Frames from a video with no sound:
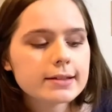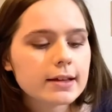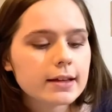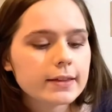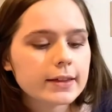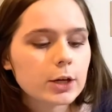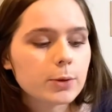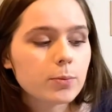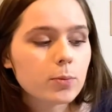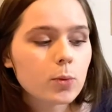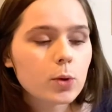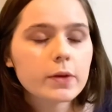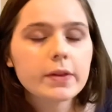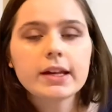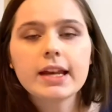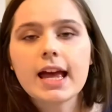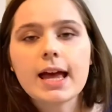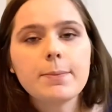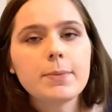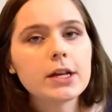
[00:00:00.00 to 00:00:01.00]
they're more than
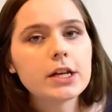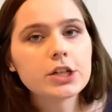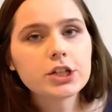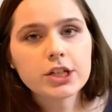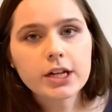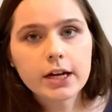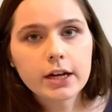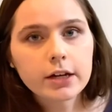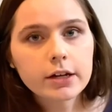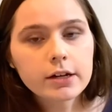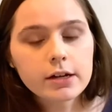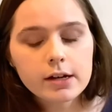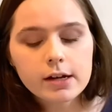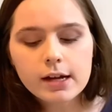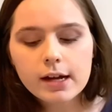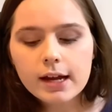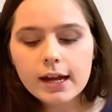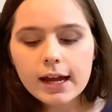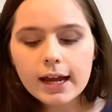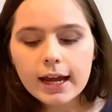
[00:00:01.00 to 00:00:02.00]
happy to share.
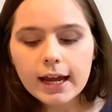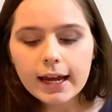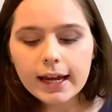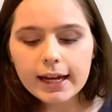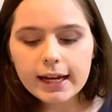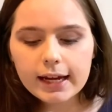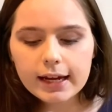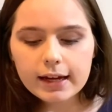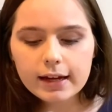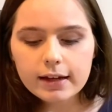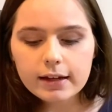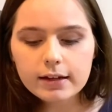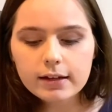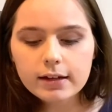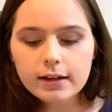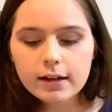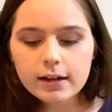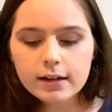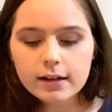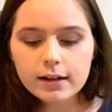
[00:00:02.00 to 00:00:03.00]

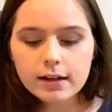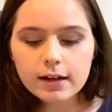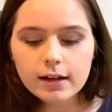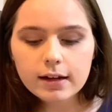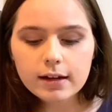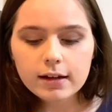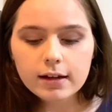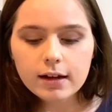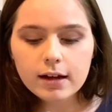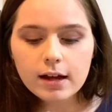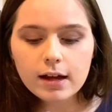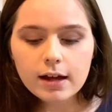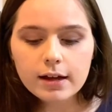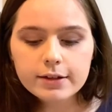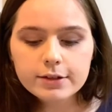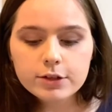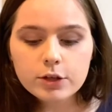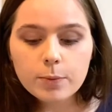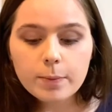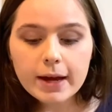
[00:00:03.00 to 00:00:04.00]
And
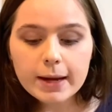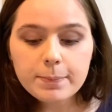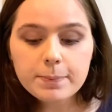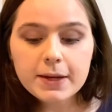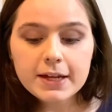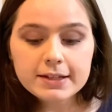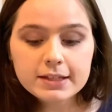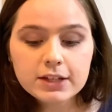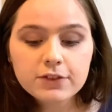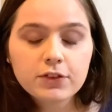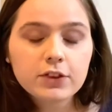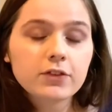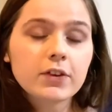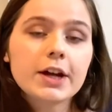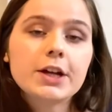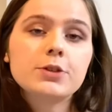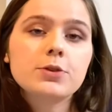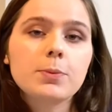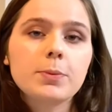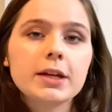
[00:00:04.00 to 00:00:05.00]
so my piece of
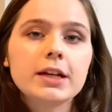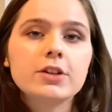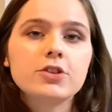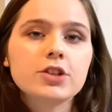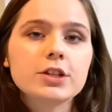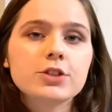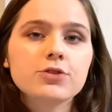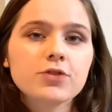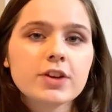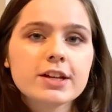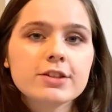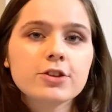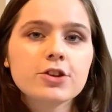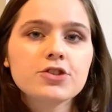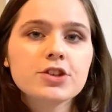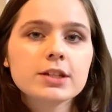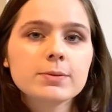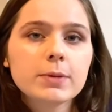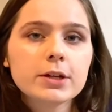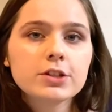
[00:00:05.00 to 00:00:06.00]
advice would be to just research
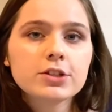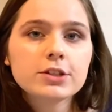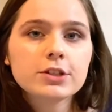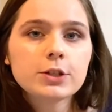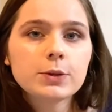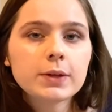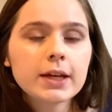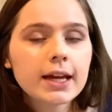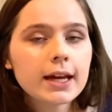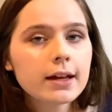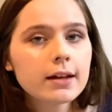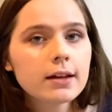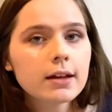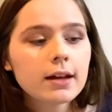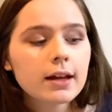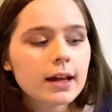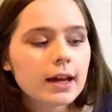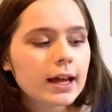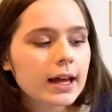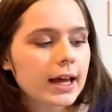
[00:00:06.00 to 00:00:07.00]
as much as you can
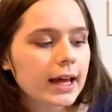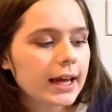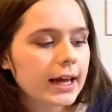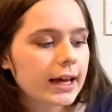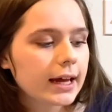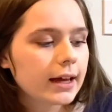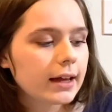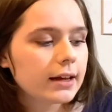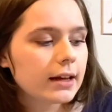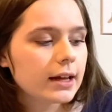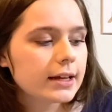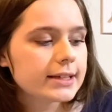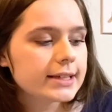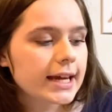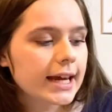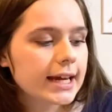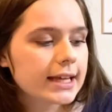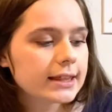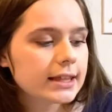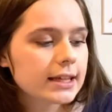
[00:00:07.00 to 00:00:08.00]
and
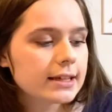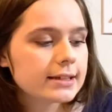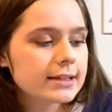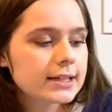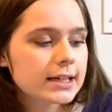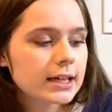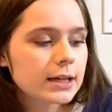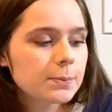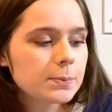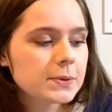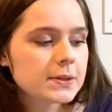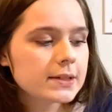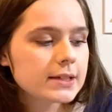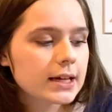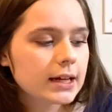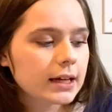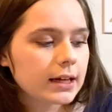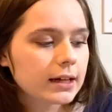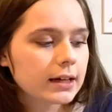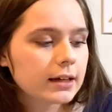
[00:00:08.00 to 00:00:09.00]
take these tips,
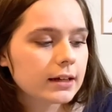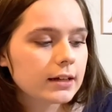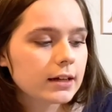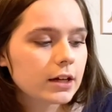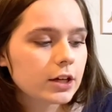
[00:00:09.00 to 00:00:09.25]
and